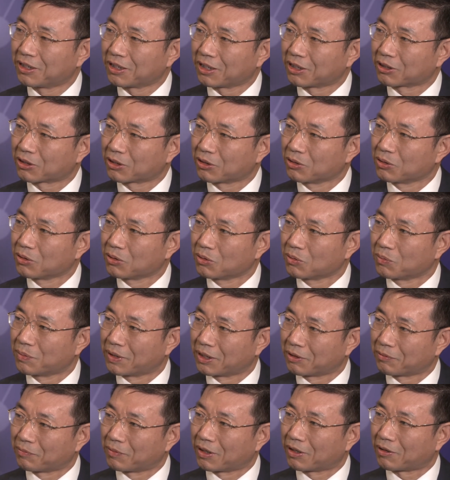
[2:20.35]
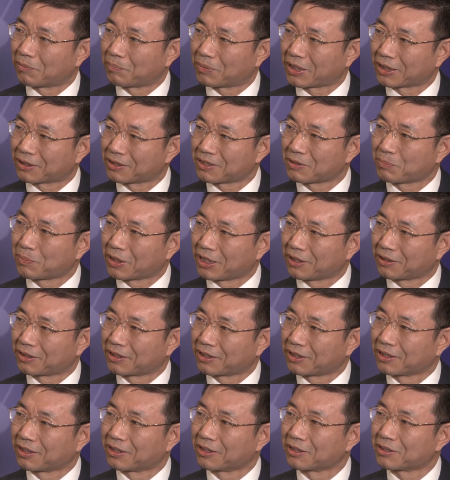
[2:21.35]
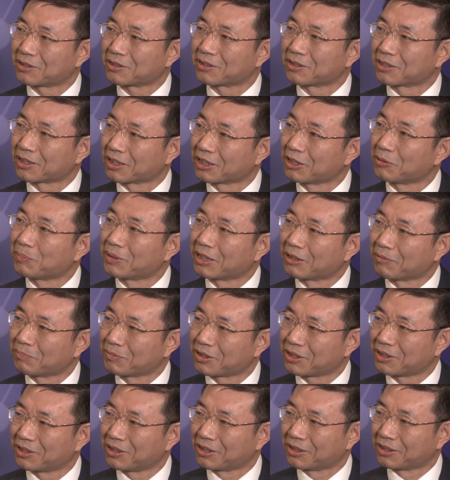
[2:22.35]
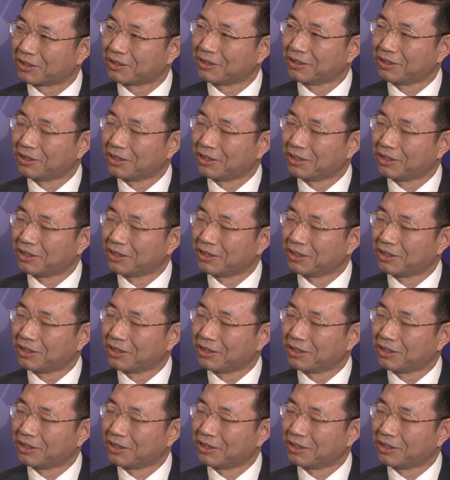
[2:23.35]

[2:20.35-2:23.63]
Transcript: ago we were participated in the EBMT.